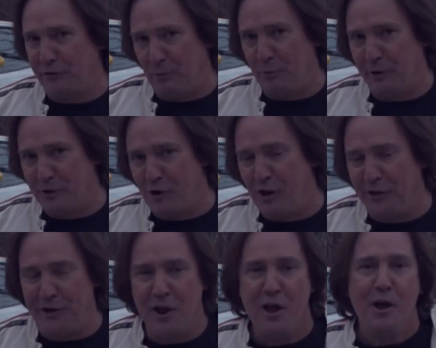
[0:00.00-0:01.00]
I want to call
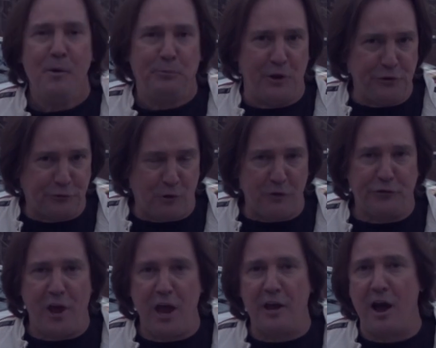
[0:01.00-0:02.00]
it. Place for us
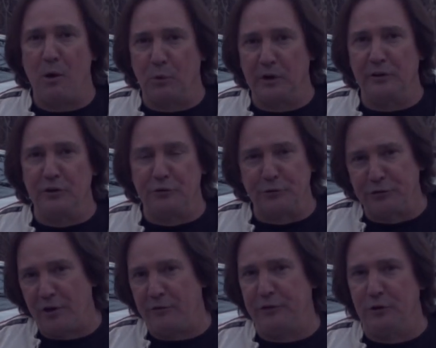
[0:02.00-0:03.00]
to hang out. We're going to do some
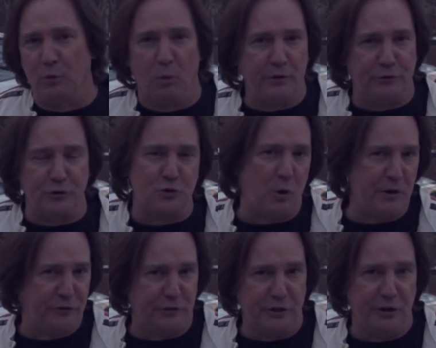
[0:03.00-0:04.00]
stuff here once or
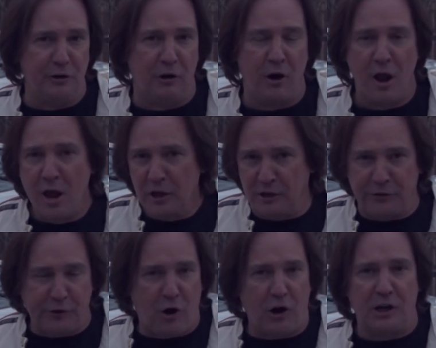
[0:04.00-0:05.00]
twice a year, get
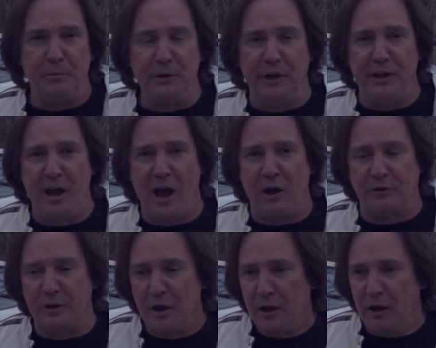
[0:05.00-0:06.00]
the car community
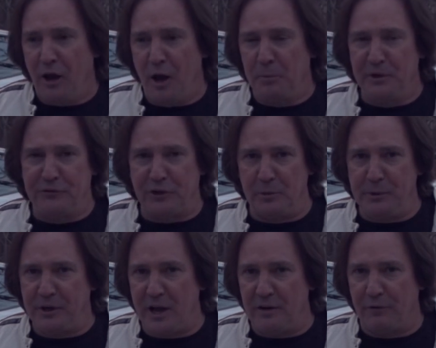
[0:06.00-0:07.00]
out, but it's going to
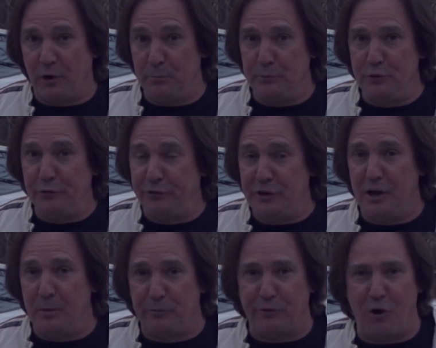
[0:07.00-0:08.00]
be kind of our
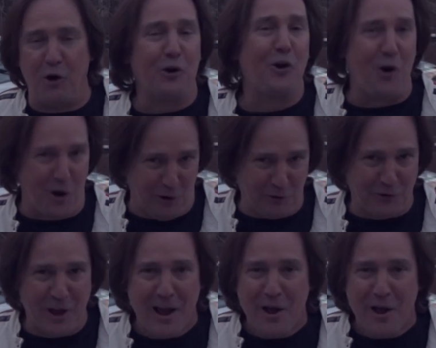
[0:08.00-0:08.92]
museum for our cars.